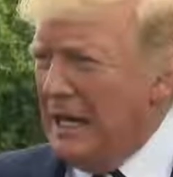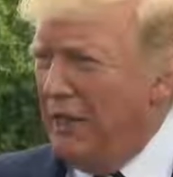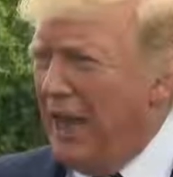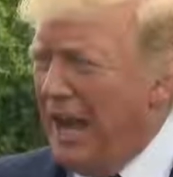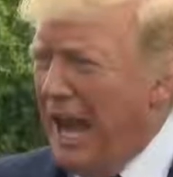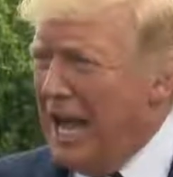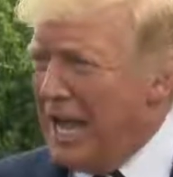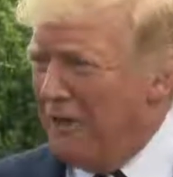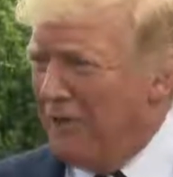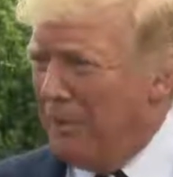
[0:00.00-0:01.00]
that hate
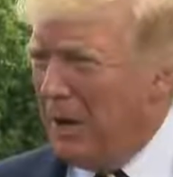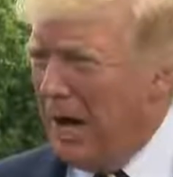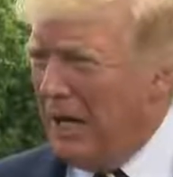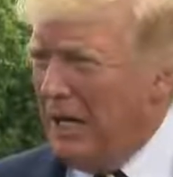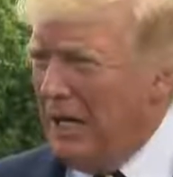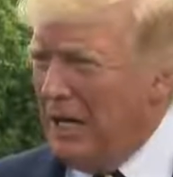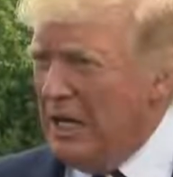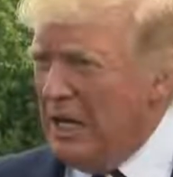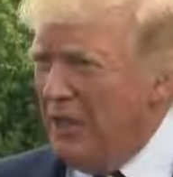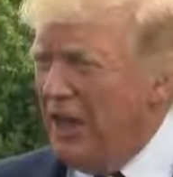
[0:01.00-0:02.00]
everybody,
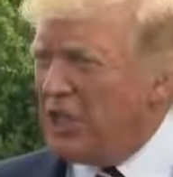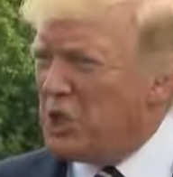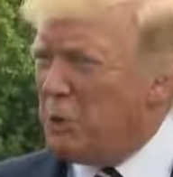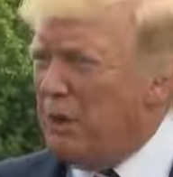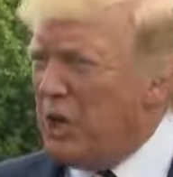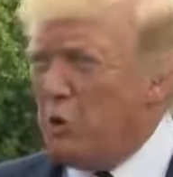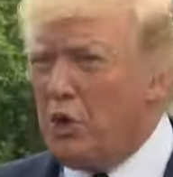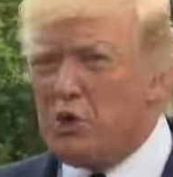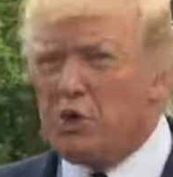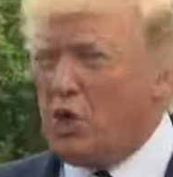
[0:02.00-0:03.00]
that speak
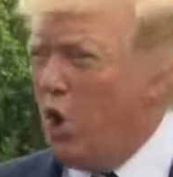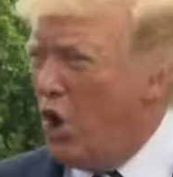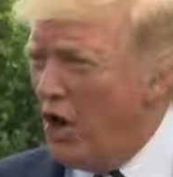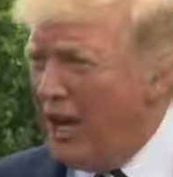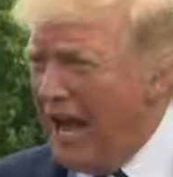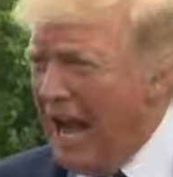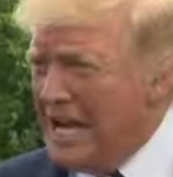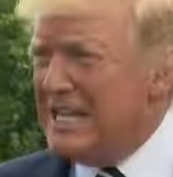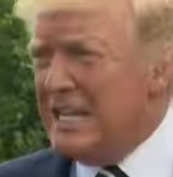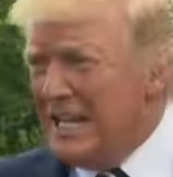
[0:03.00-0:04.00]
with scorn and
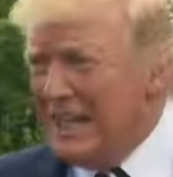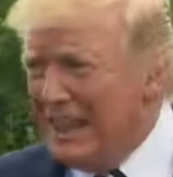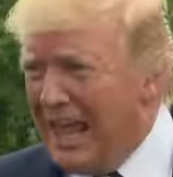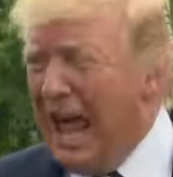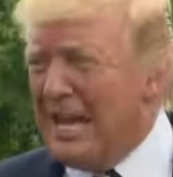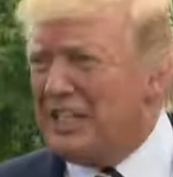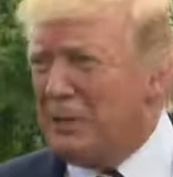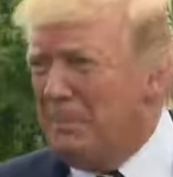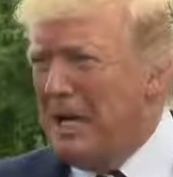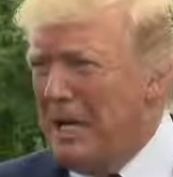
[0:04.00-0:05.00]
hate, that
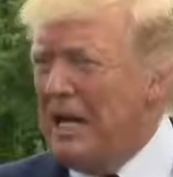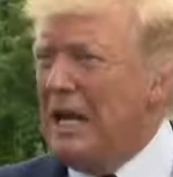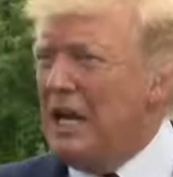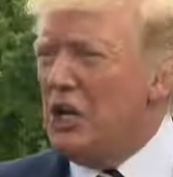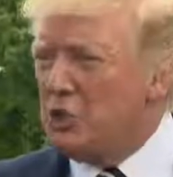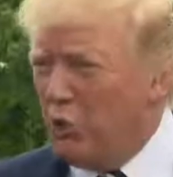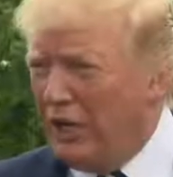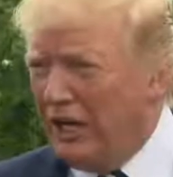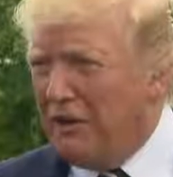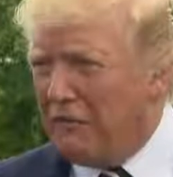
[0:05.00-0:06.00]
to me is
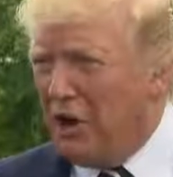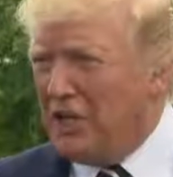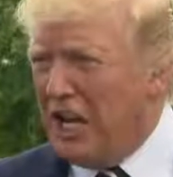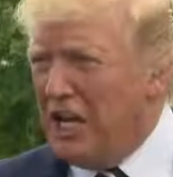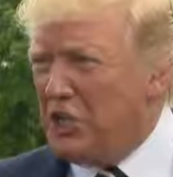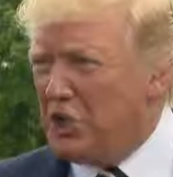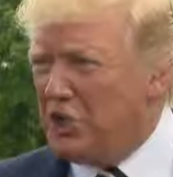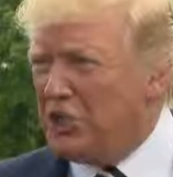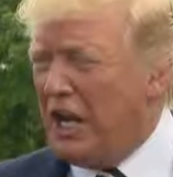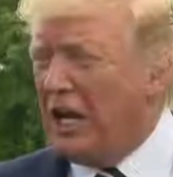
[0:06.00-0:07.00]
really a very
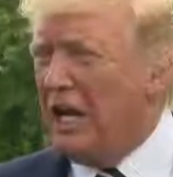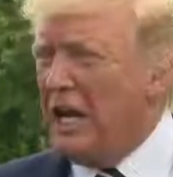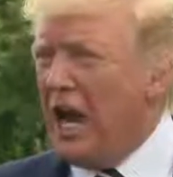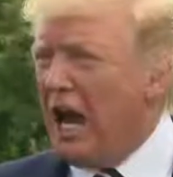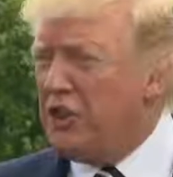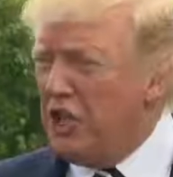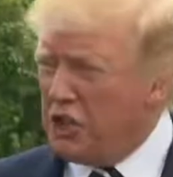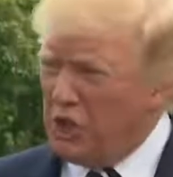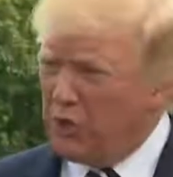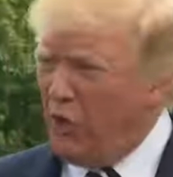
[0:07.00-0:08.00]
dangerous thing. I think
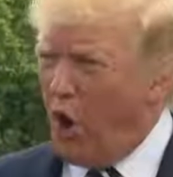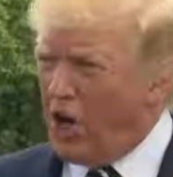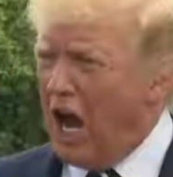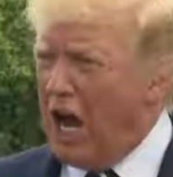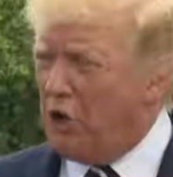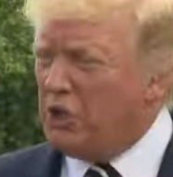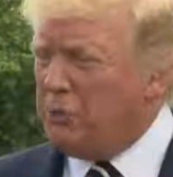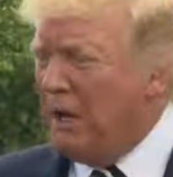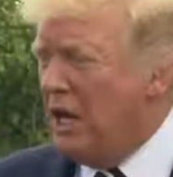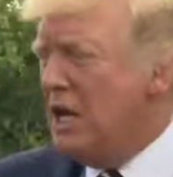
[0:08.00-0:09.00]
these four
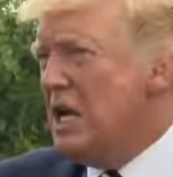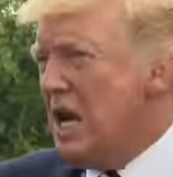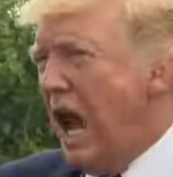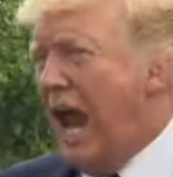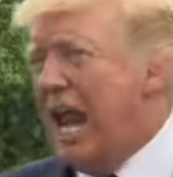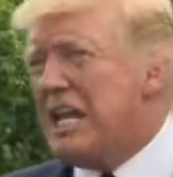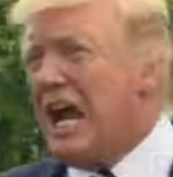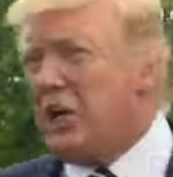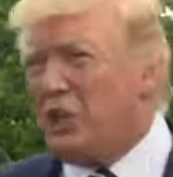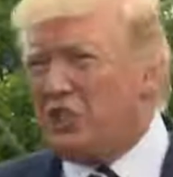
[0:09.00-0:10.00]
congressmen, and
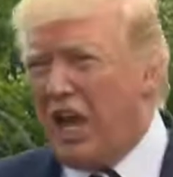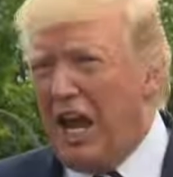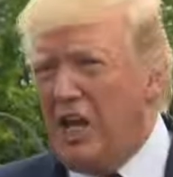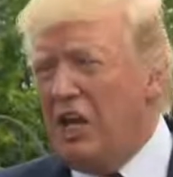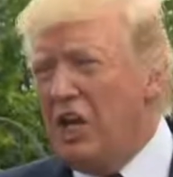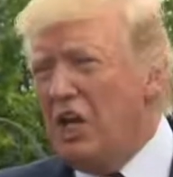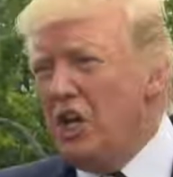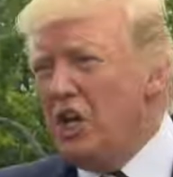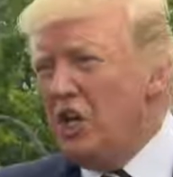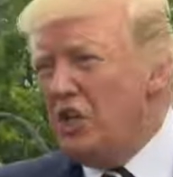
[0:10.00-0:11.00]
I could say
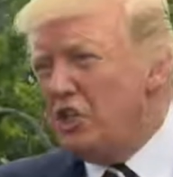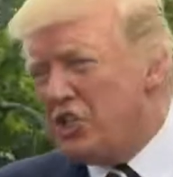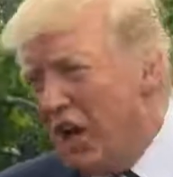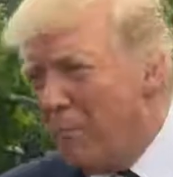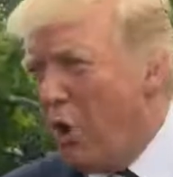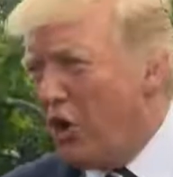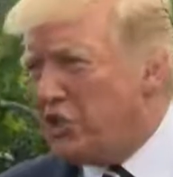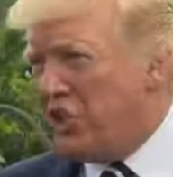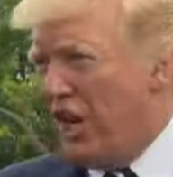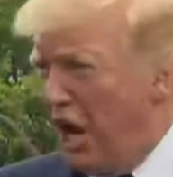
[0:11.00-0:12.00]
some worse
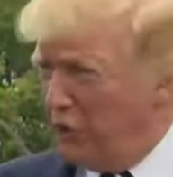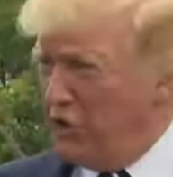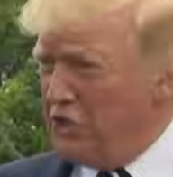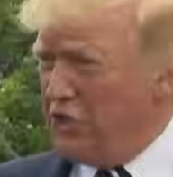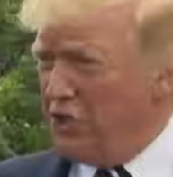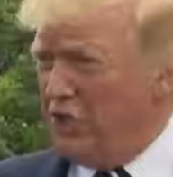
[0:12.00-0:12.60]
than others,